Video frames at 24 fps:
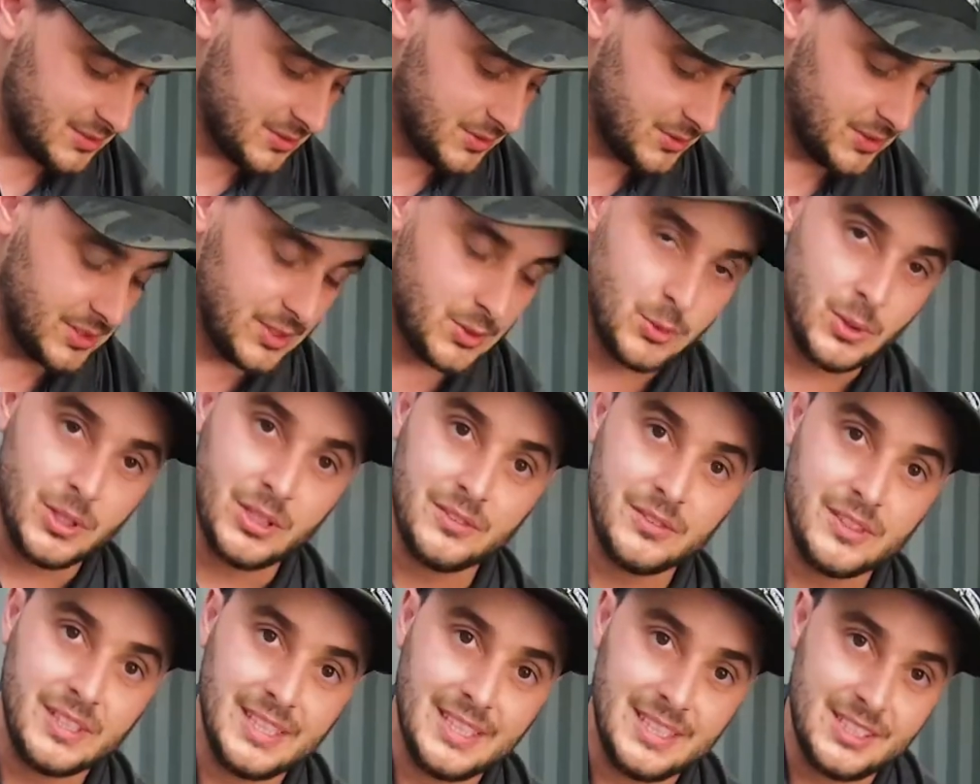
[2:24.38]
Only
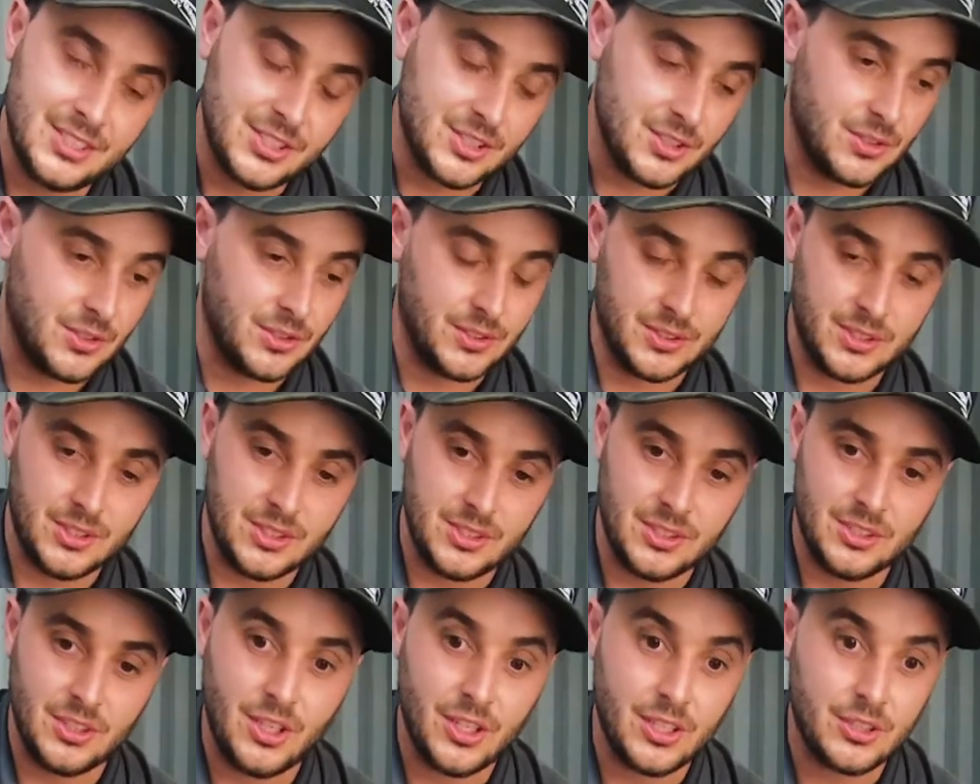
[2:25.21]
12 gauge, so
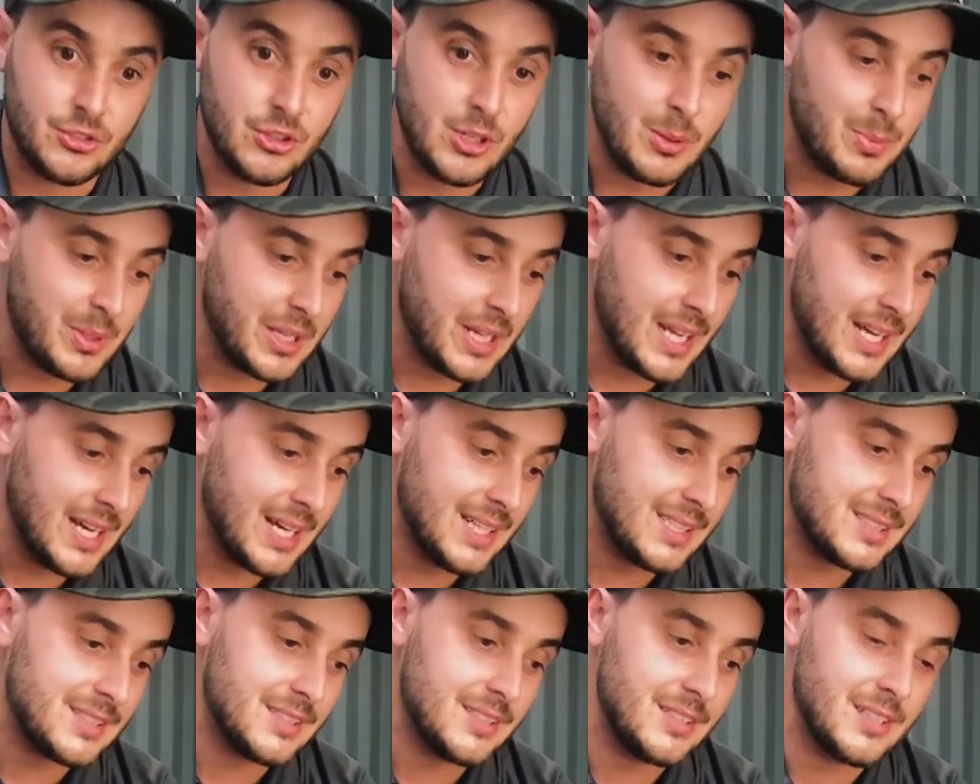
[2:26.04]
not a tripping
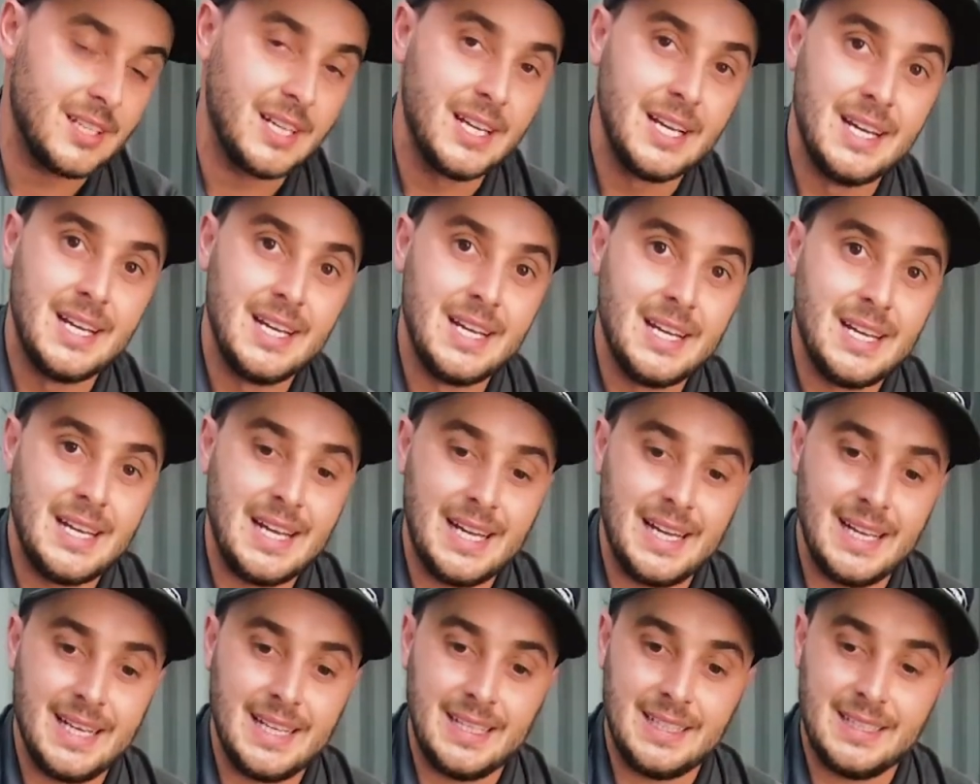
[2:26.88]
hazard.
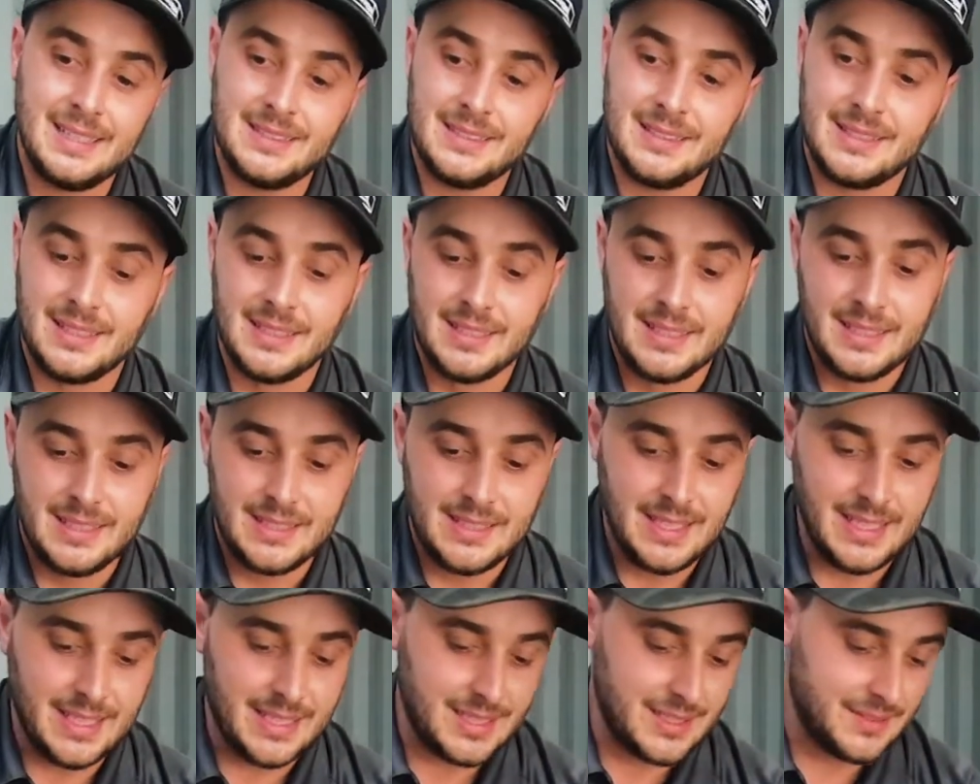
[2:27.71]
And
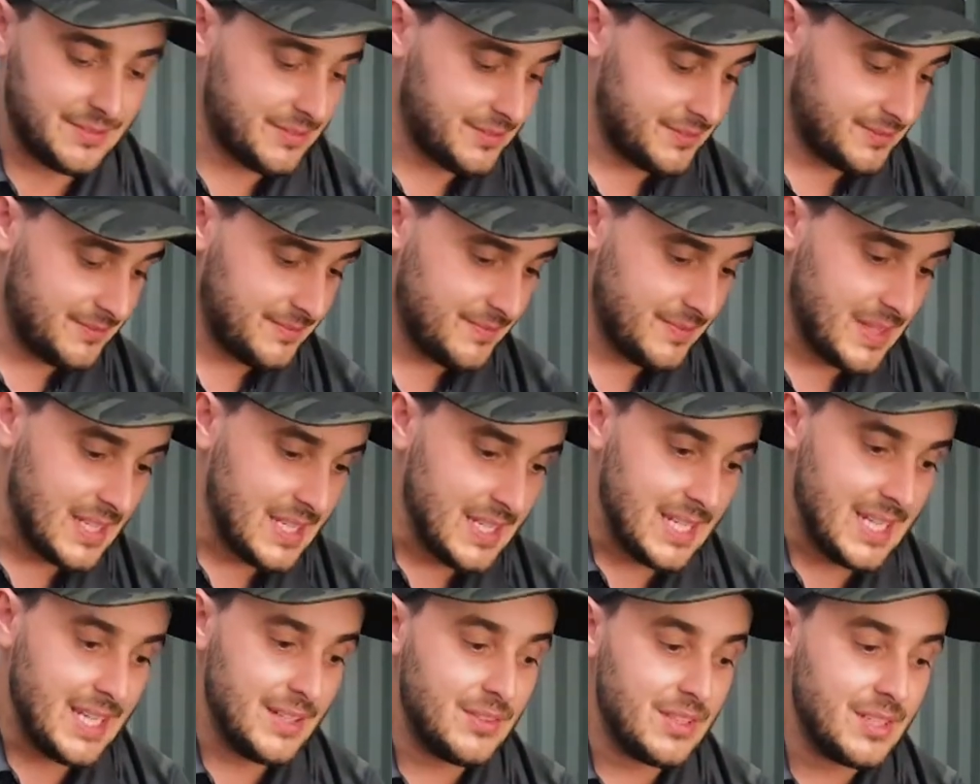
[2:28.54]
yeah,
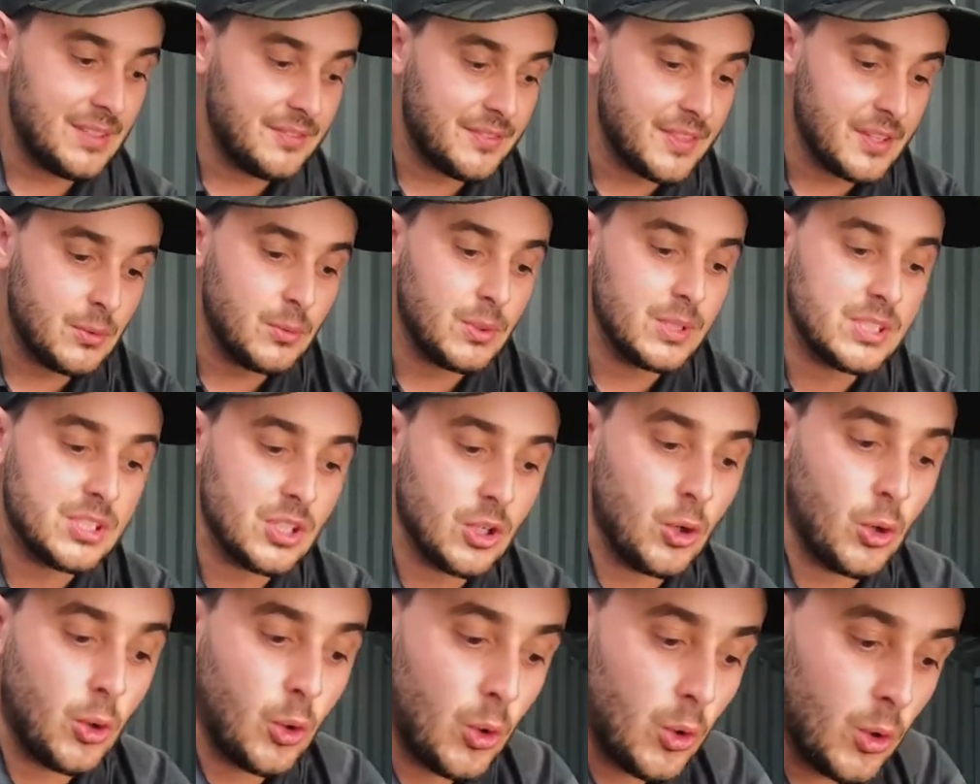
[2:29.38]
even if there was a
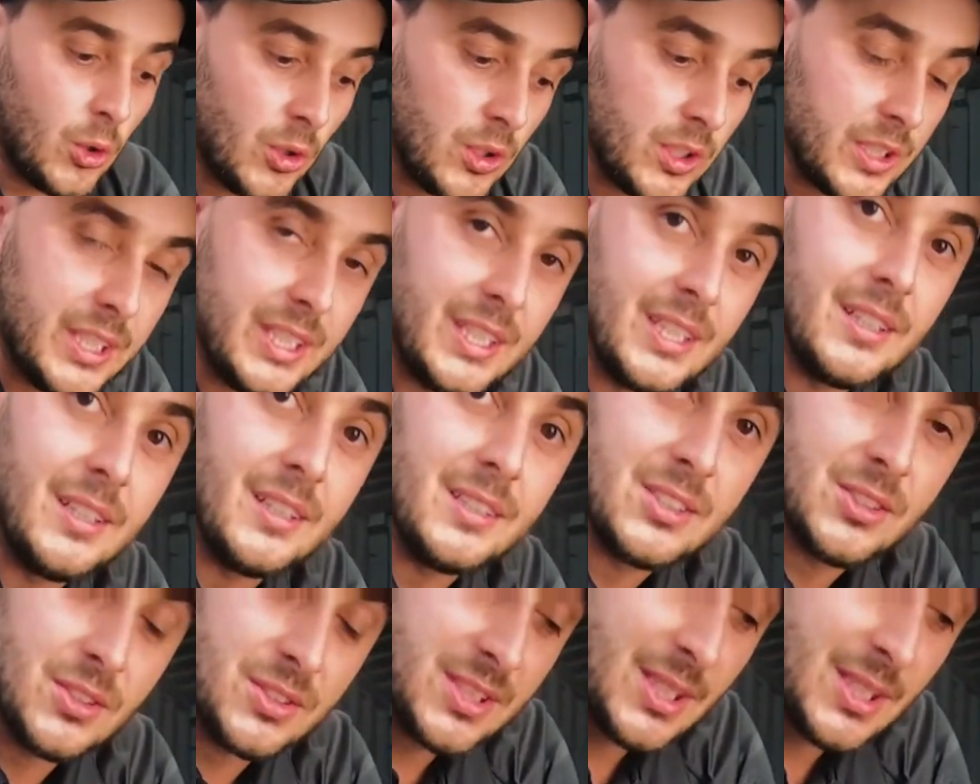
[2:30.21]
hole here, so